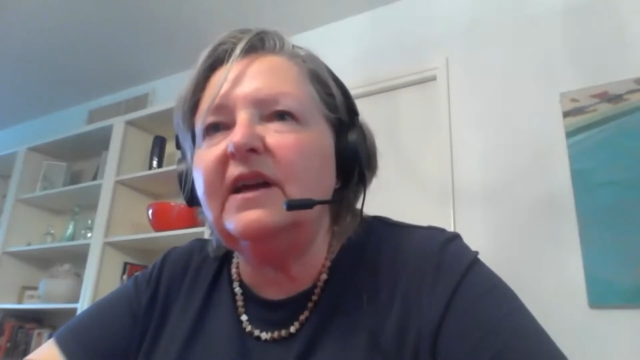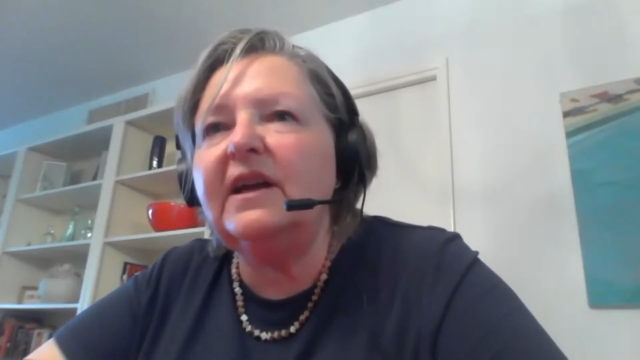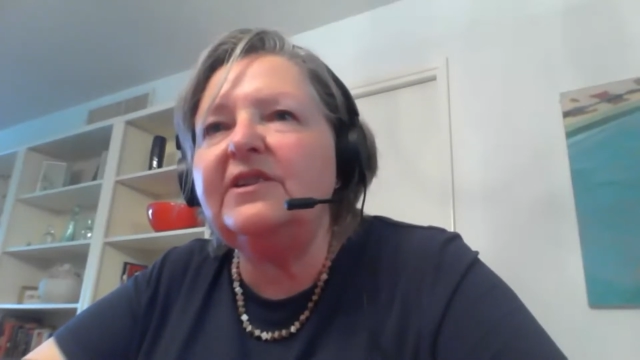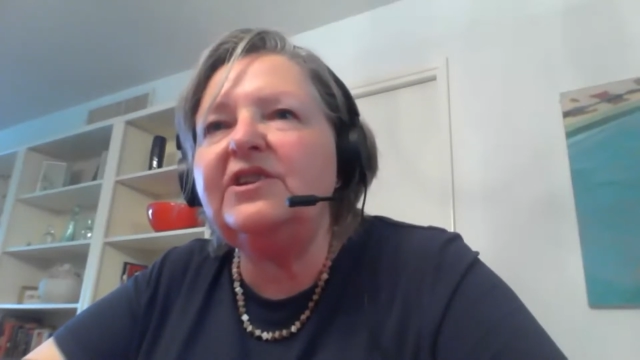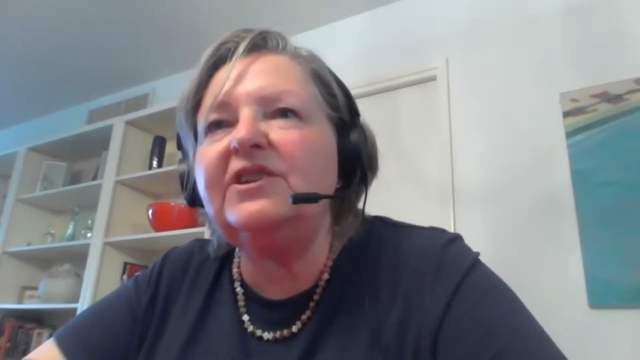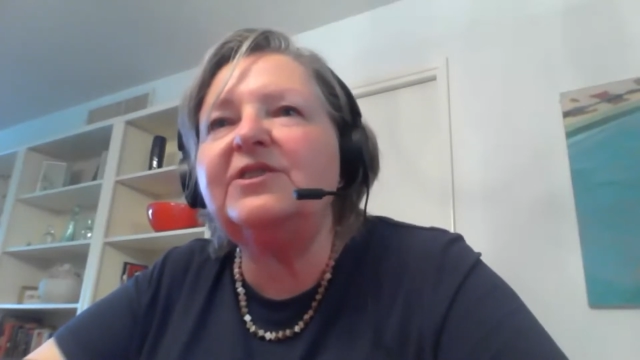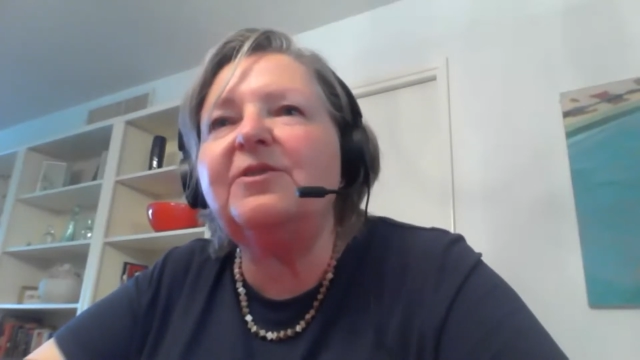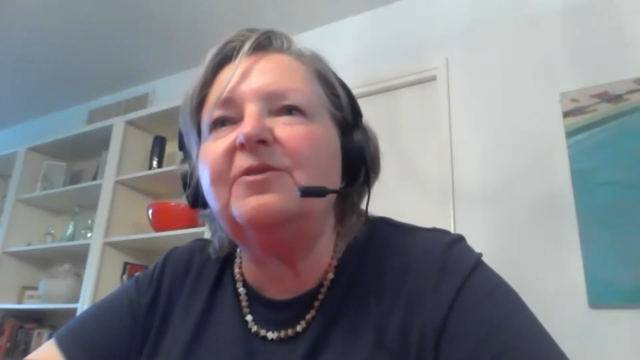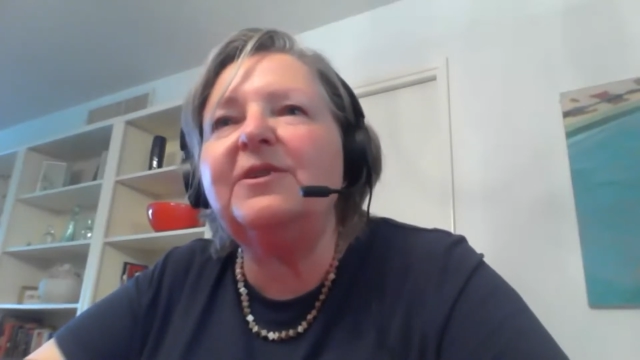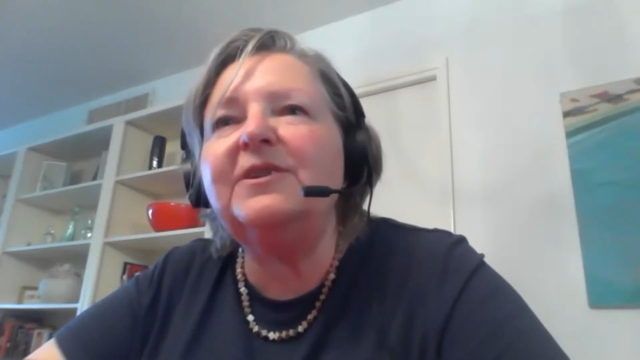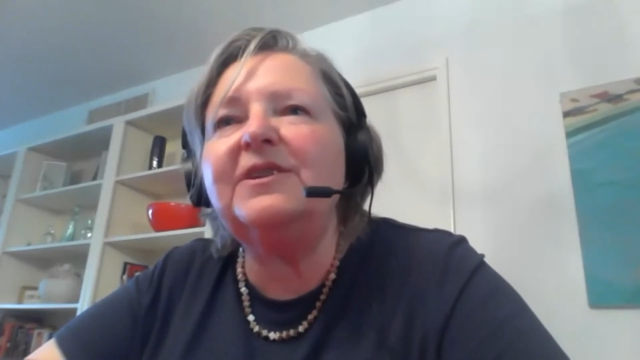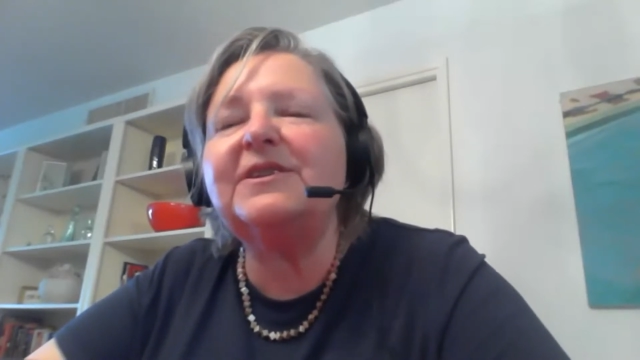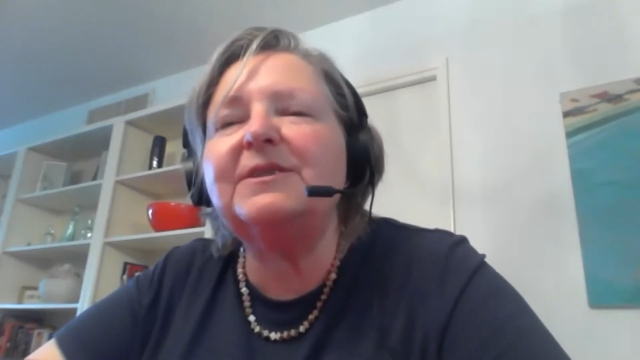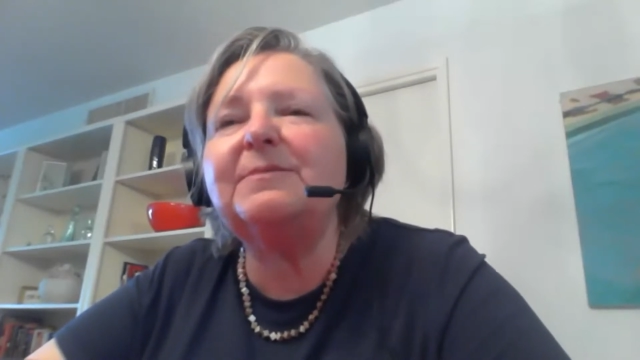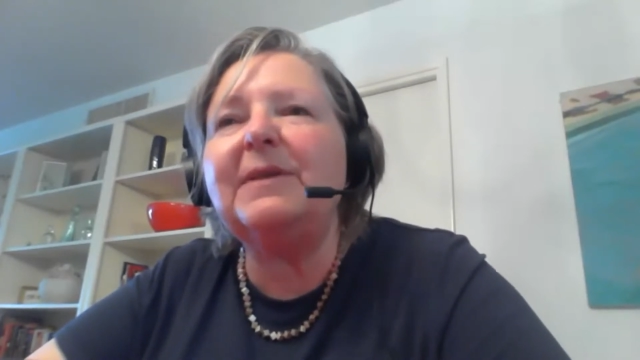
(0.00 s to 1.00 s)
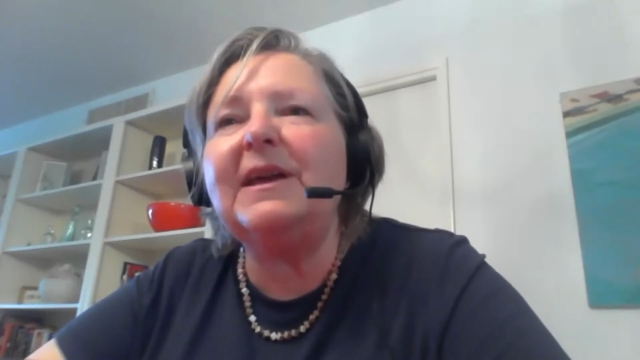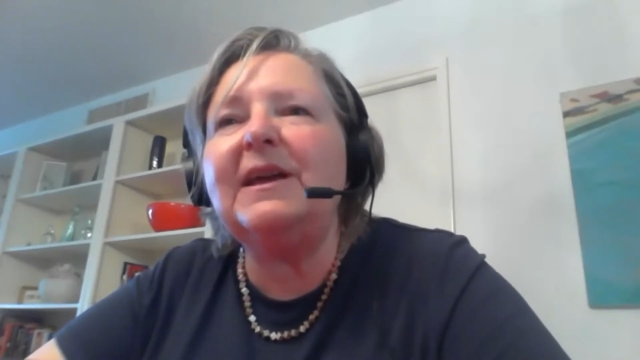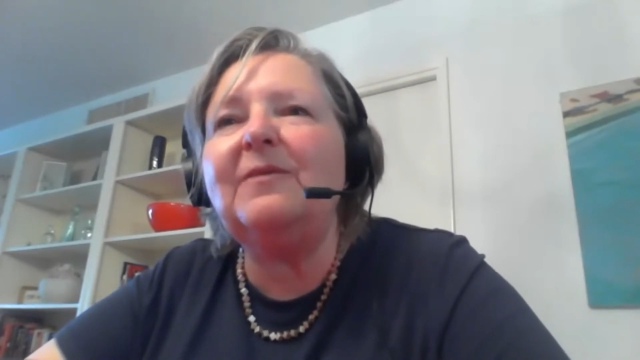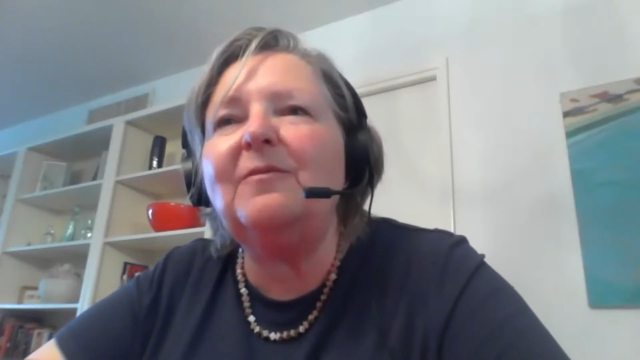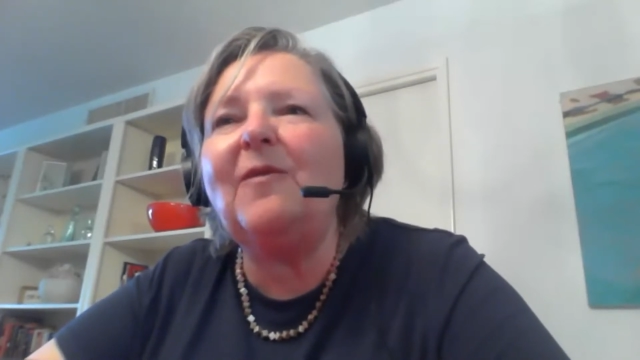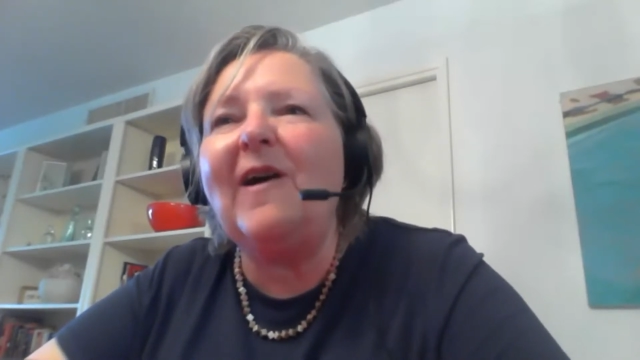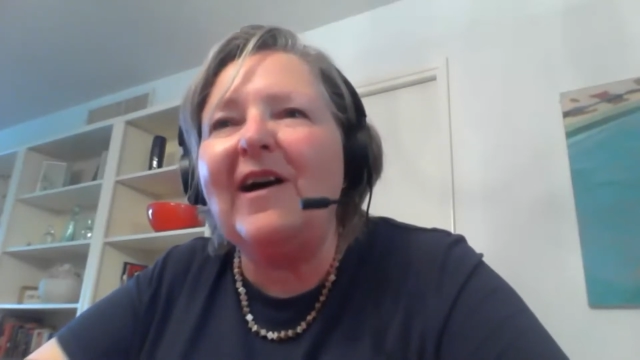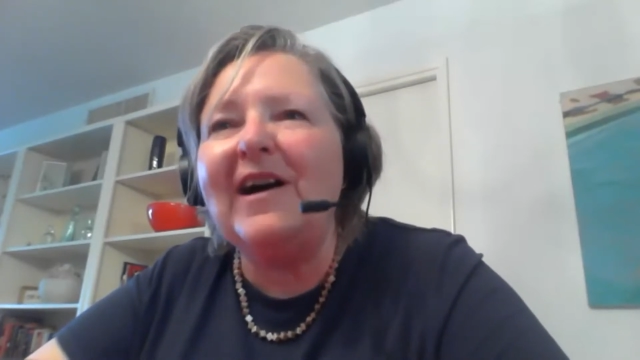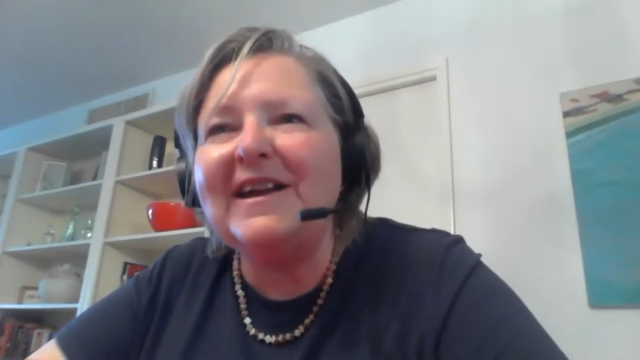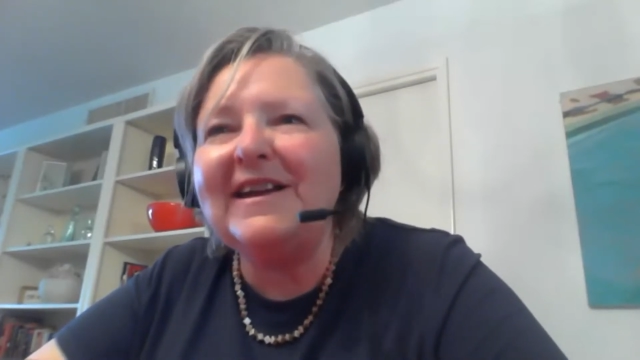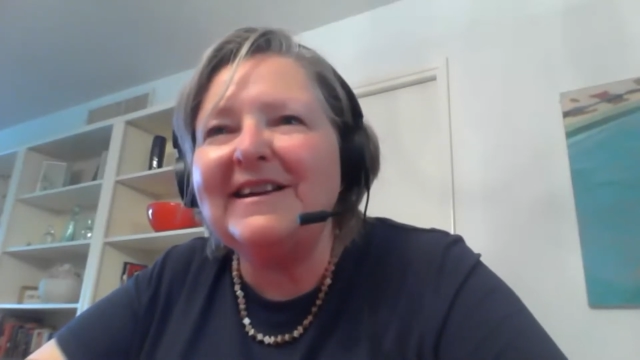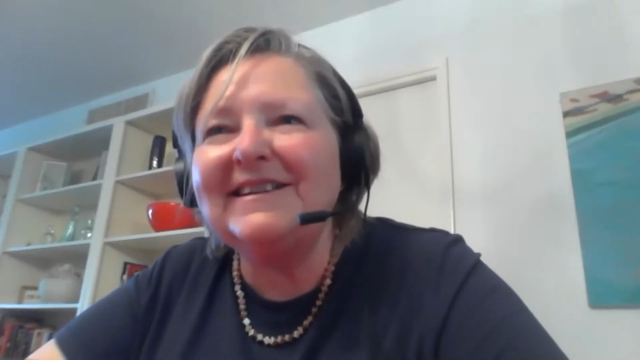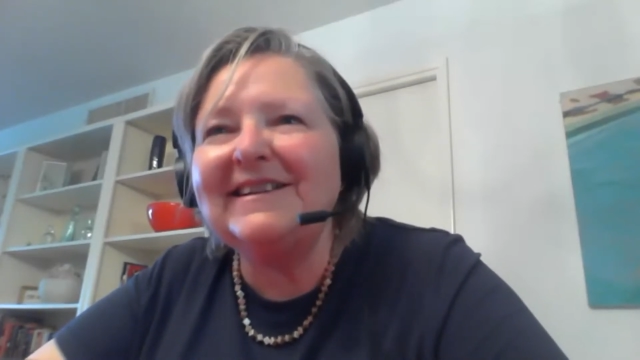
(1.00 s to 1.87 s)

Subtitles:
And she's going to explain why.